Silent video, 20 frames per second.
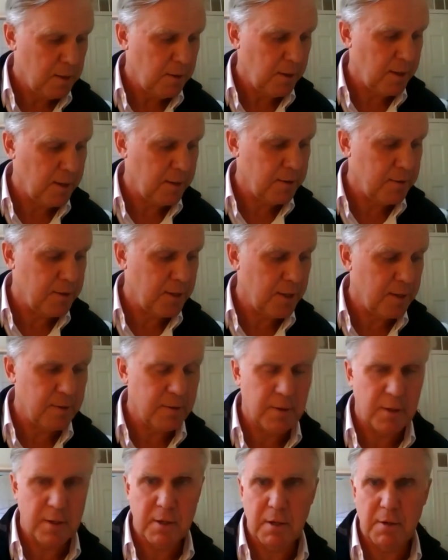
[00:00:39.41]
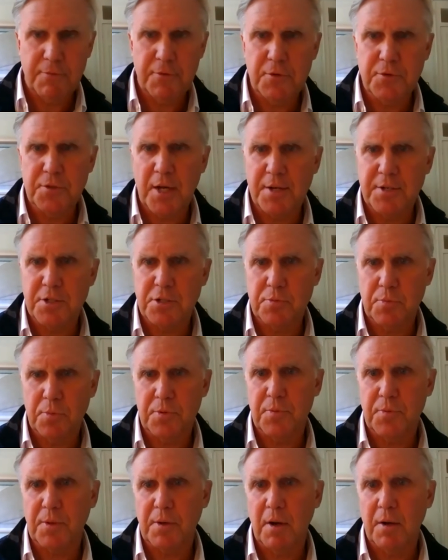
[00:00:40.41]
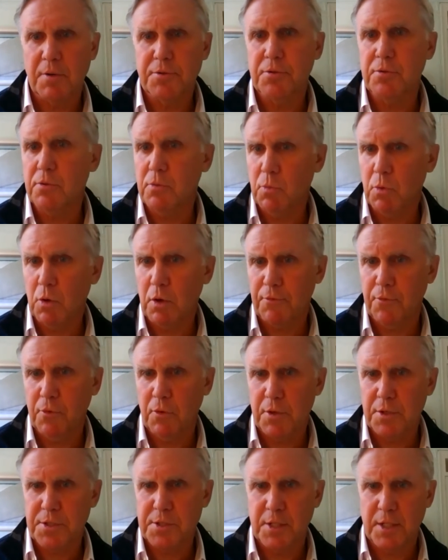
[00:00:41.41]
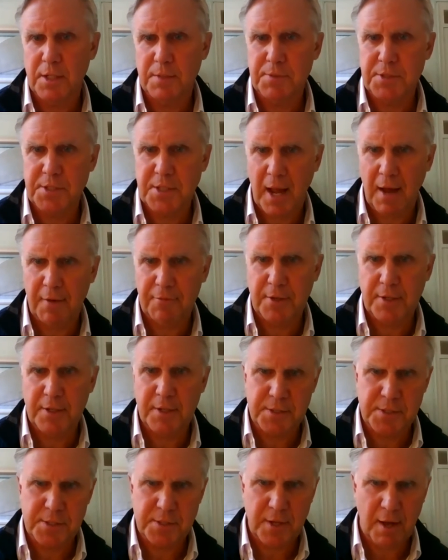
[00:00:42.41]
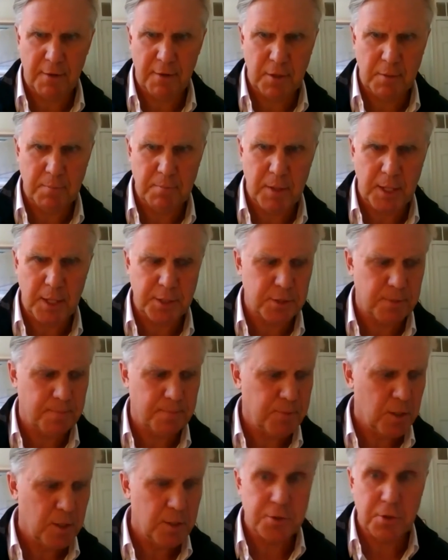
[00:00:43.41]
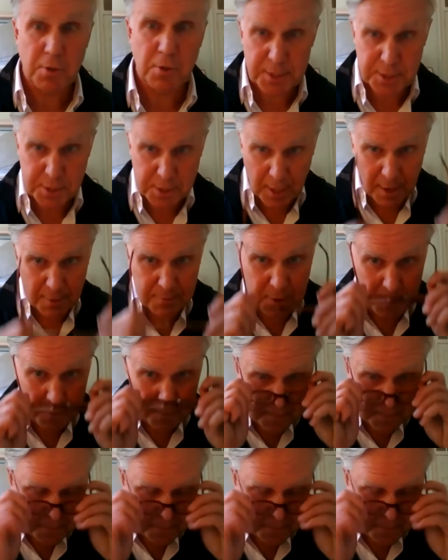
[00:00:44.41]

and then a few changes with regard to the workforce staffing and staffing mix. So let's dive in.